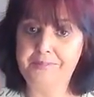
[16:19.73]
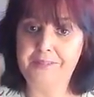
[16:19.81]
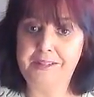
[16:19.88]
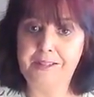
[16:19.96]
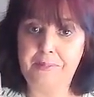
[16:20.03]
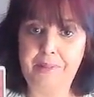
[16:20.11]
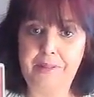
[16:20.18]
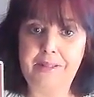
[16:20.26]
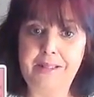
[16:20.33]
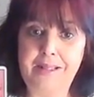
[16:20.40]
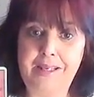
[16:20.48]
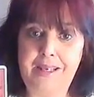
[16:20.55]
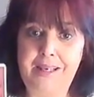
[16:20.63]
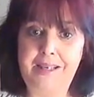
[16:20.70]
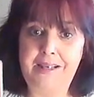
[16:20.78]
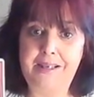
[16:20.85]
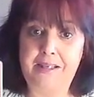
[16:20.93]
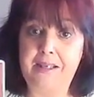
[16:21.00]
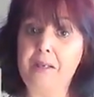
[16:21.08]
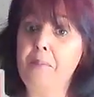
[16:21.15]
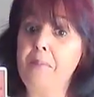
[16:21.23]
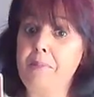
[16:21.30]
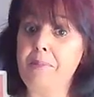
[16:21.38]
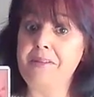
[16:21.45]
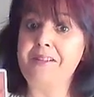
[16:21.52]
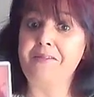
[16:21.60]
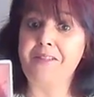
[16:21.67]
Stability here and
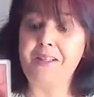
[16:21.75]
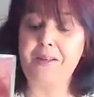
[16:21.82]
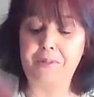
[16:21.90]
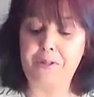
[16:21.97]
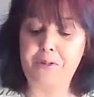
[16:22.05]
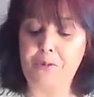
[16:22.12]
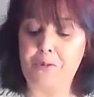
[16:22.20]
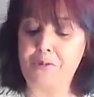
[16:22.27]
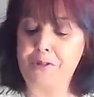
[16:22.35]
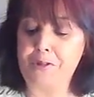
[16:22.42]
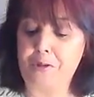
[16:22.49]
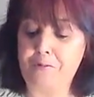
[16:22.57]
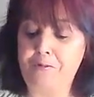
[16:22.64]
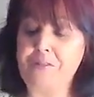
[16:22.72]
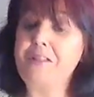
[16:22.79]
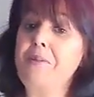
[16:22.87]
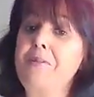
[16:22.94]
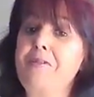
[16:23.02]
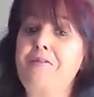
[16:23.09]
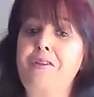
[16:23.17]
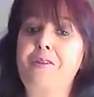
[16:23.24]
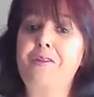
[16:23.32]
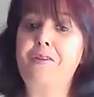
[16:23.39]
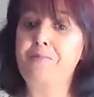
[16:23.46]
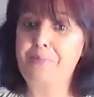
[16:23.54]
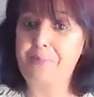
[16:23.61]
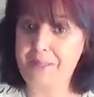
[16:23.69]
commitment of some sort. So for some of you,
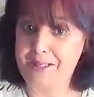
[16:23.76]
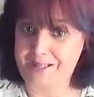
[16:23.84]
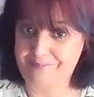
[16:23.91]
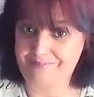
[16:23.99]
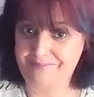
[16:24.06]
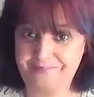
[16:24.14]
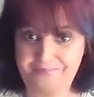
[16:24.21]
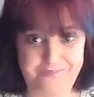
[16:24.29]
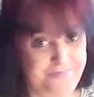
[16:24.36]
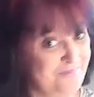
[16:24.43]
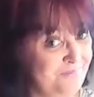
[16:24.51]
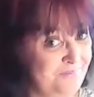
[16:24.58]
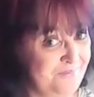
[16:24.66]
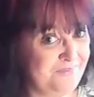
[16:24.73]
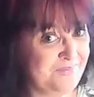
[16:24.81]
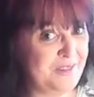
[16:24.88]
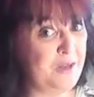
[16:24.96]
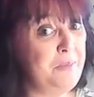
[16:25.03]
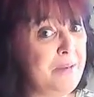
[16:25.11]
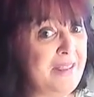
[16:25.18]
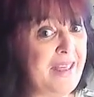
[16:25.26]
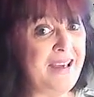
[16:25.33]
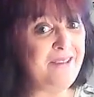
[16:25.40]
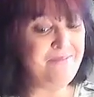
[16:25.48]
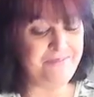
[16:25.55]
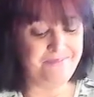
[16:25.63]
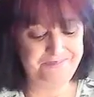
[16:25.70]
could be that.